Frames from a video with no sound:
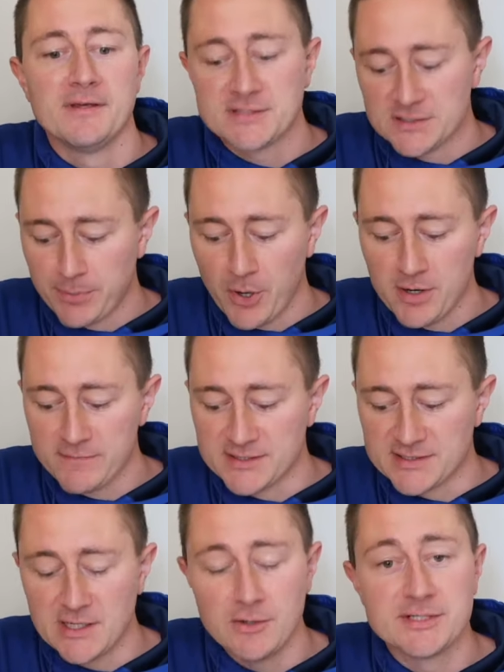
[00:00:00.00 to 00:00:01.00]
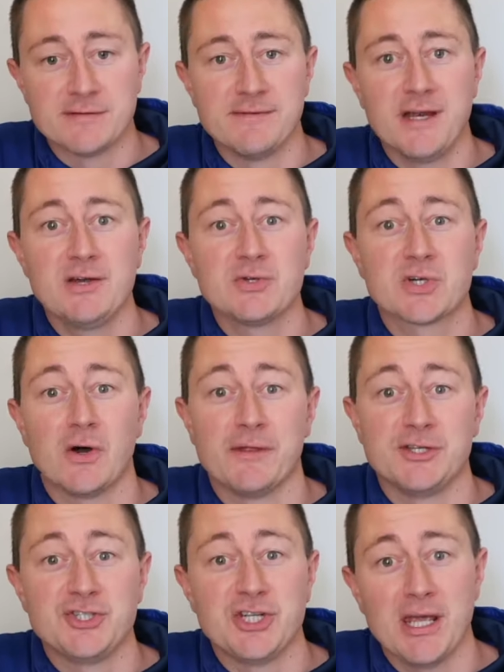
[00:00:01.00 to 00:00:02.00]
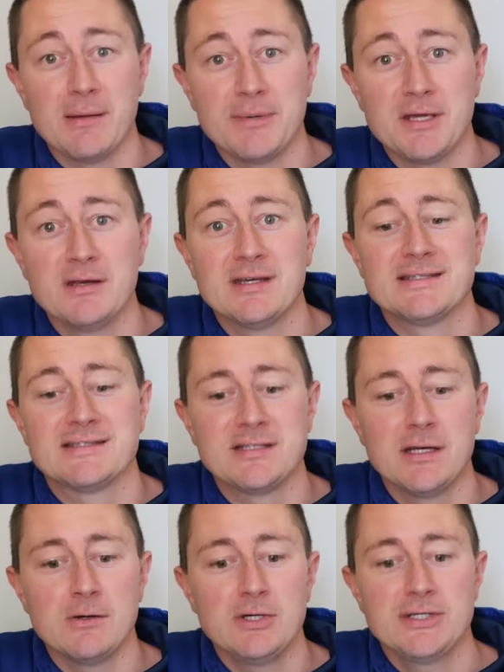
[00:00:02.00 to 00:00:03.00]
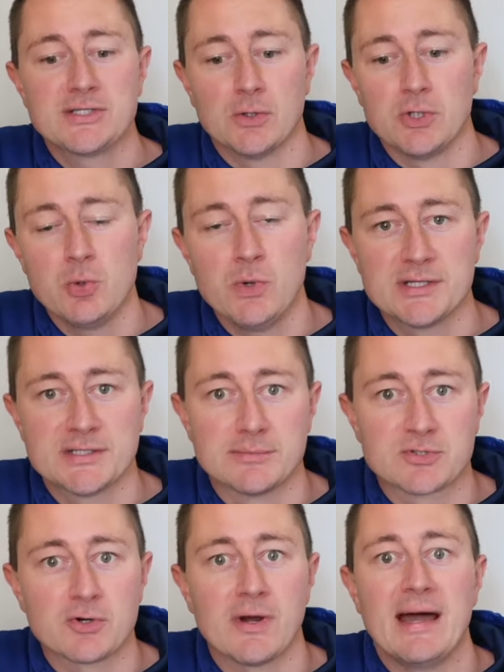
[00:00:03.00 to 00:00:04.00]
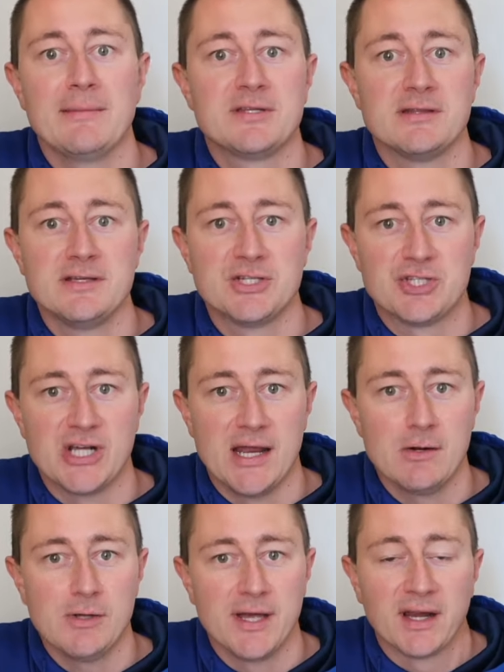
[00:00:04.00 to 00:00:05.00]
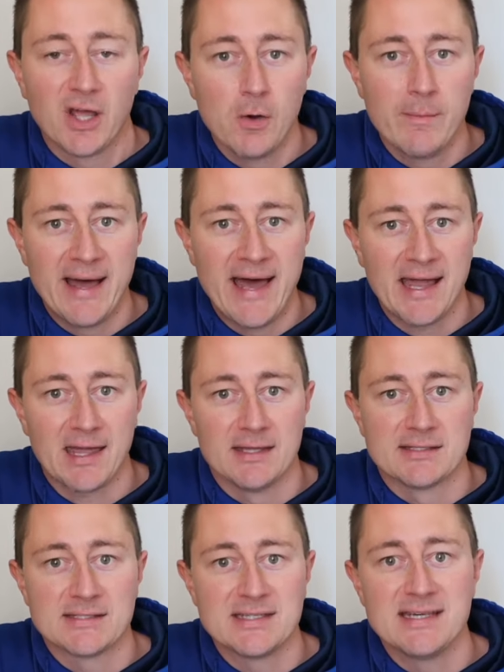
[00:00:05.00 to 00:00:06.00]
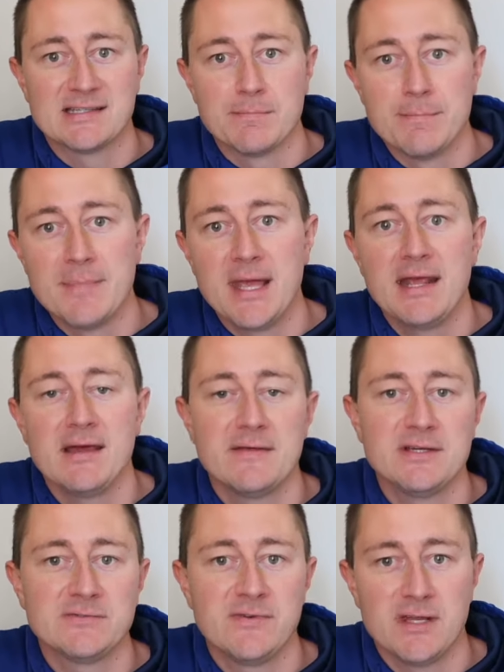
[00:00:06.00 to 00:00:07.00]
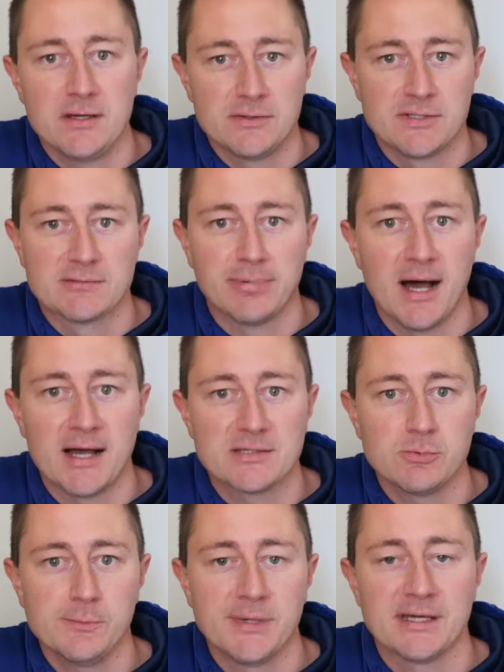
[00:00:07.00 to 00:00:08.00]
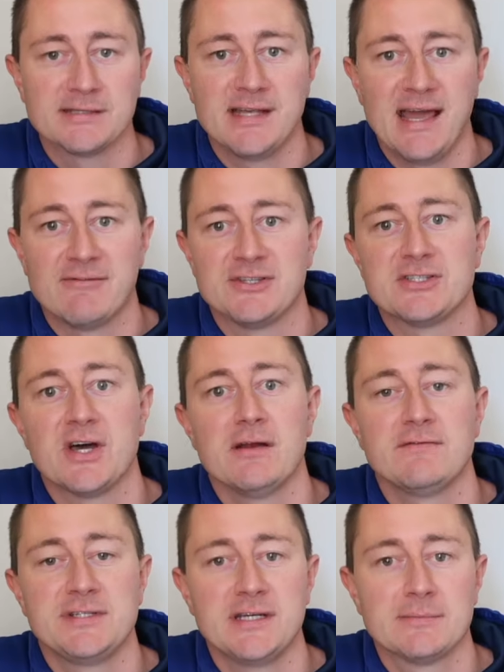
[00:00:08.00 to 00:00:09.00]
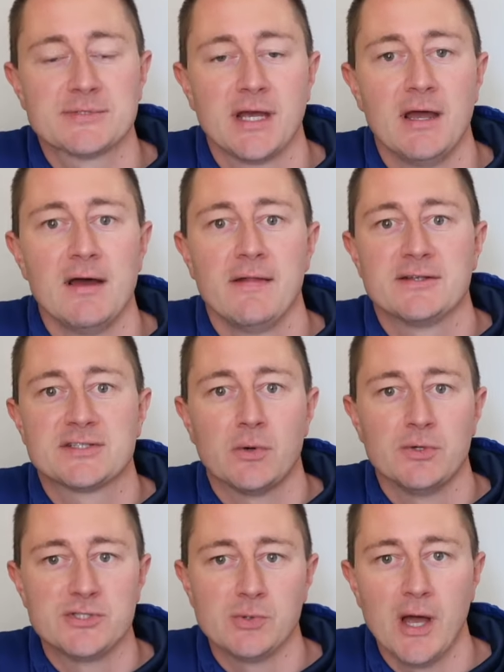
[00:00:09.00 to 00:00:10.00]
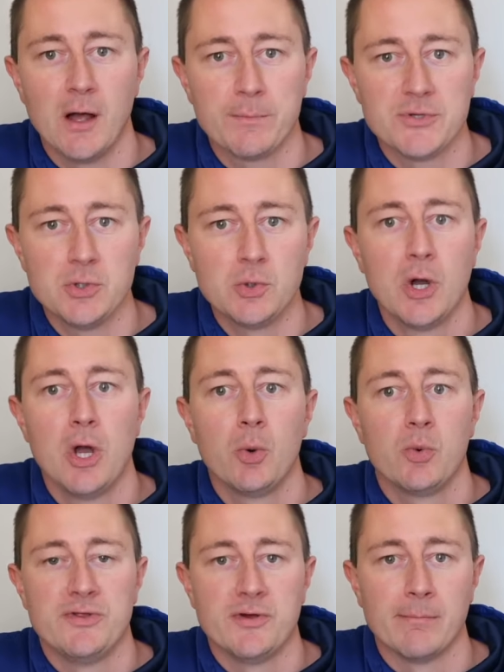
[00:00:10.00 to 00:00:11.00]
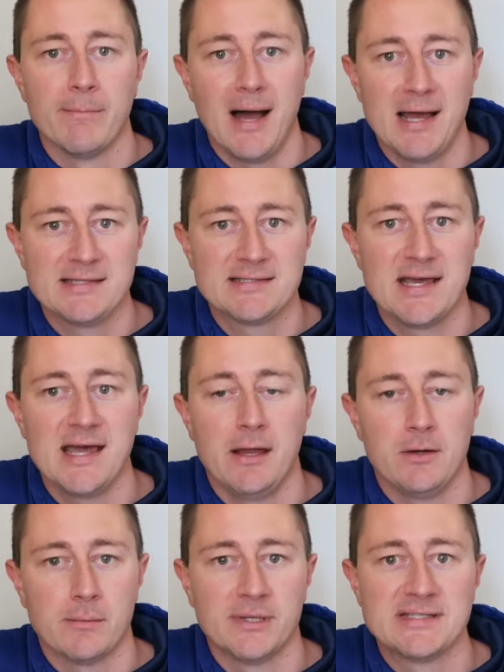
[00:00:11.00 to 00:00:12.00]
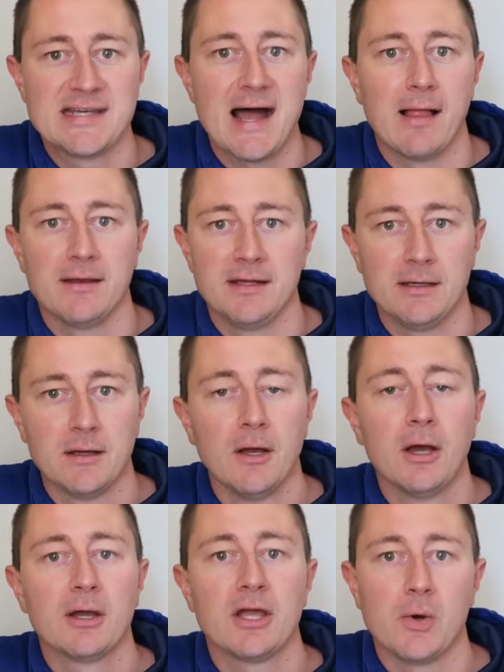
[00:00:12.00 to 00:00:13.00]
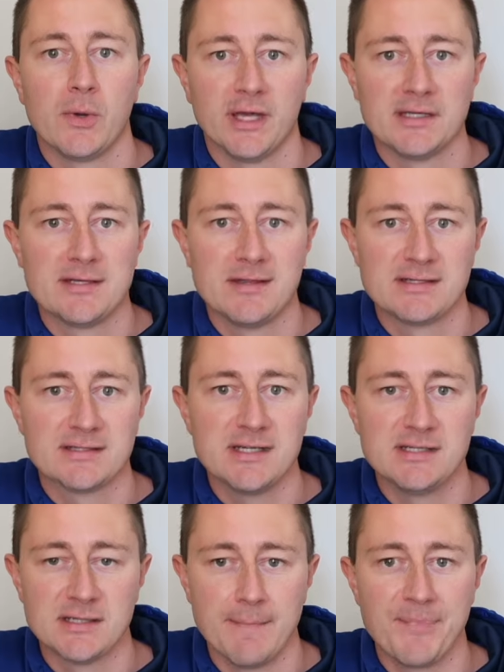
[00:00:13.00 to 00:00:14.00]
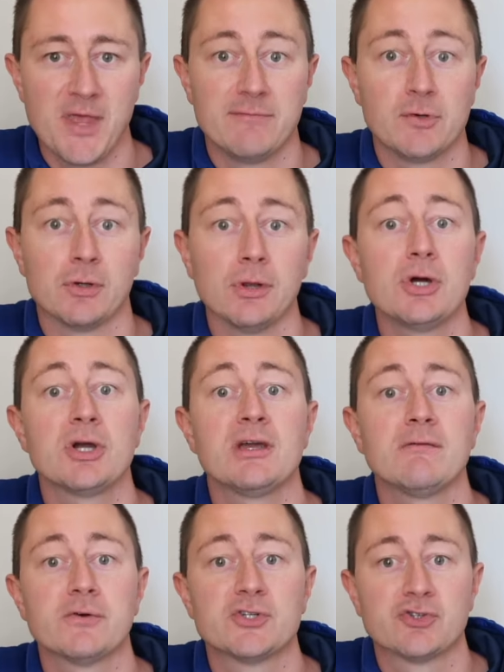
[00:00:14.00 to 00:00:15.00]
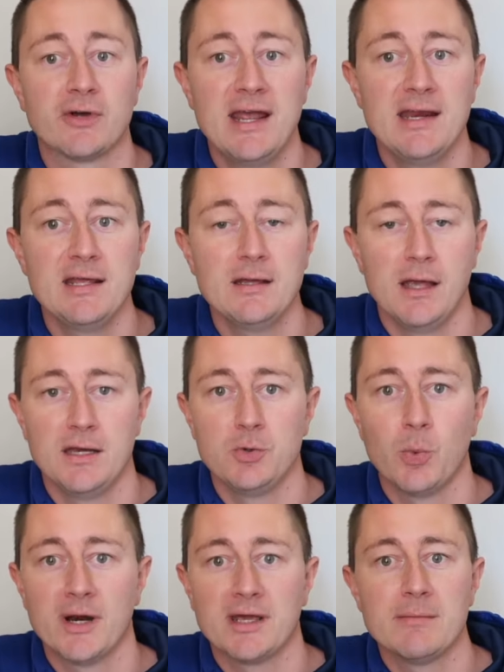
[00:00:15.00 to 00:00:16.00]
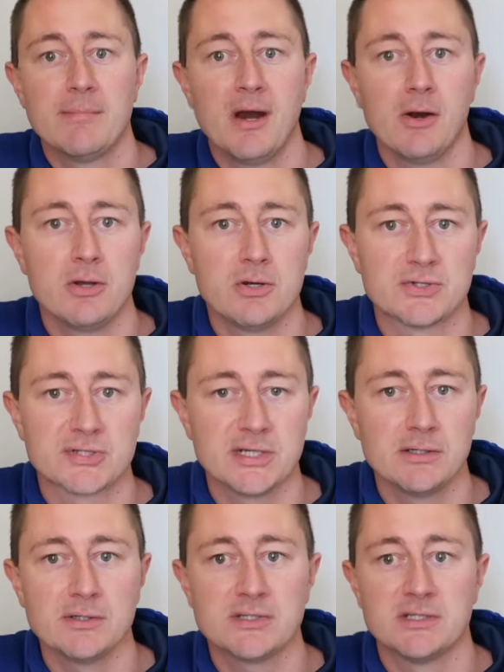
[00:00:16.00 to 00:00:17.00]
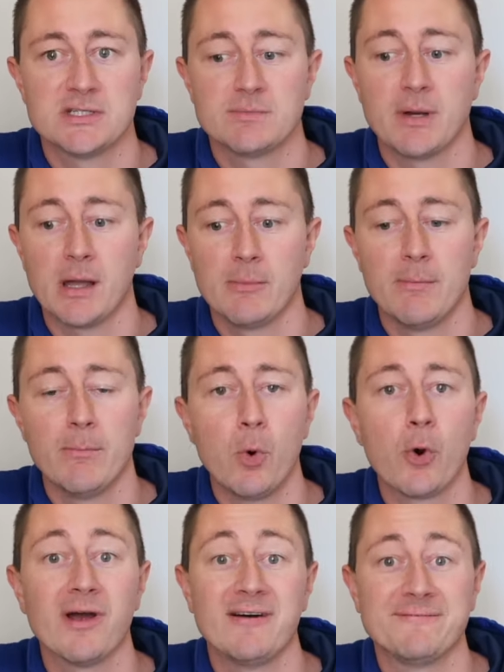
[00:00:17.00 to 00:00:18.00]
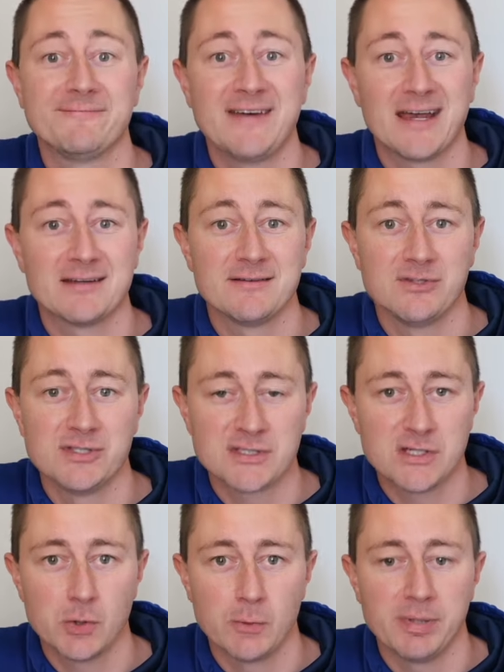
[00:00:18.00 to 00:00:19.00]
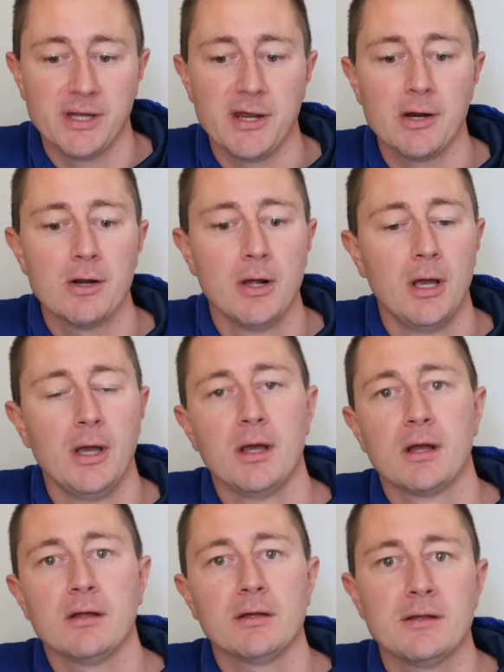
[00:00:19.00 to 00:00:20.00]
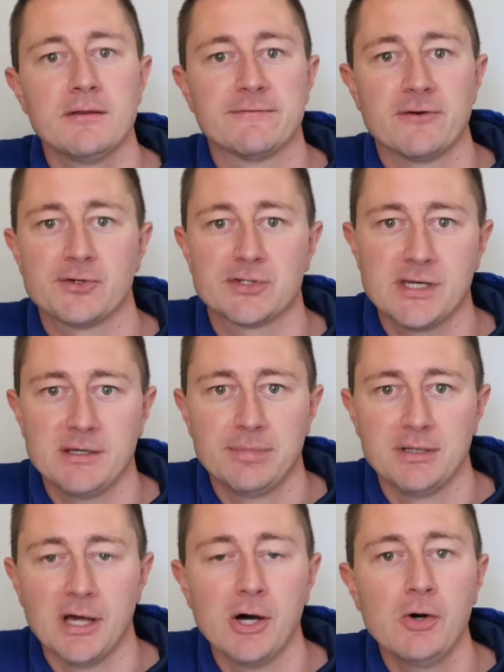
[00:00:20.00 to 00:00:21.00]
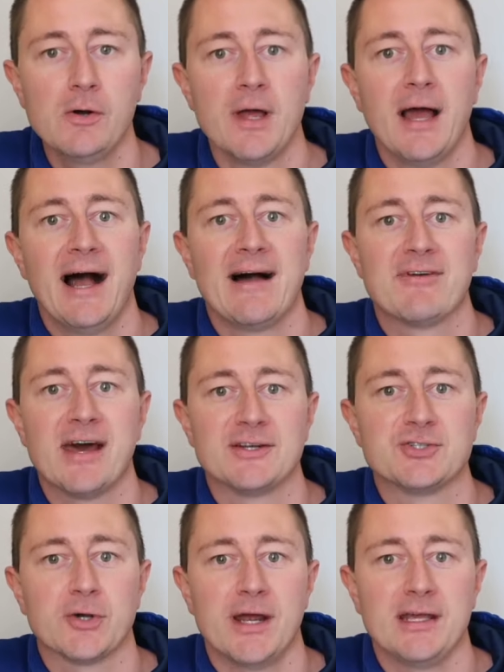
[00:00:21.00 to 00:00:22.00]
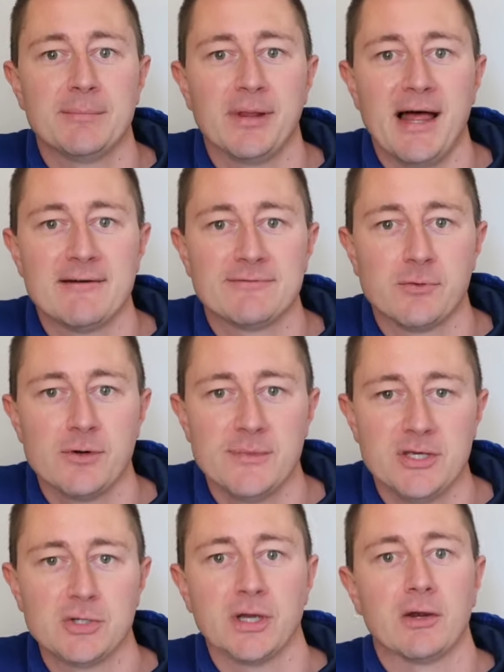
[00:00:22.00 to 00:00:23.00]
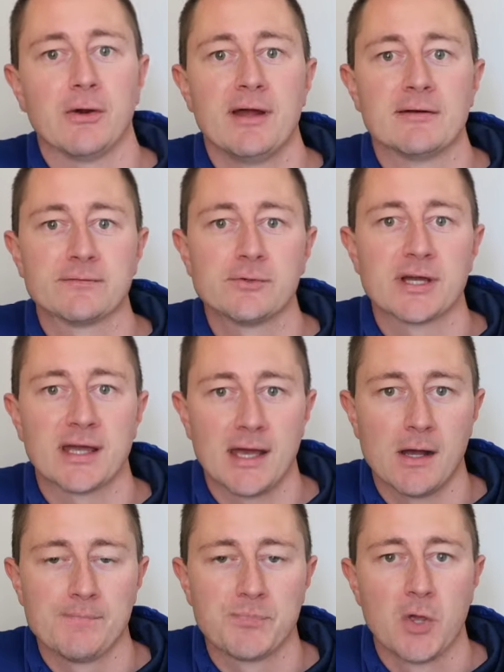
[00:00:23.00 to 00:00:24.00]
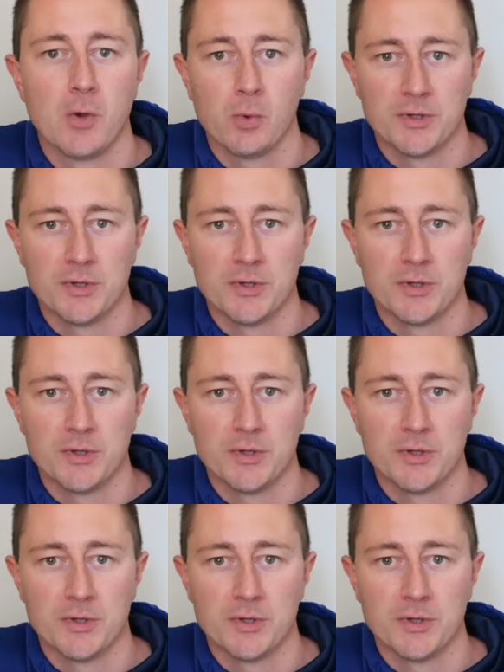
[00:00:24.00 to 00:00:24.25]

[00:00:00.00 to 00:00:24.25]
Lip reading: This is part of a series of videos called the Champion Series. So you want to subscribe to this channel and go back and see as many of these videos as possible because they have a ton of tips that's going to help you with your mindset and your mentality going into this season. If you're looking for training and you want to get better at your skills and just become a more effective and skilled player, click on the first link below. I've got a training platform that you can create a free account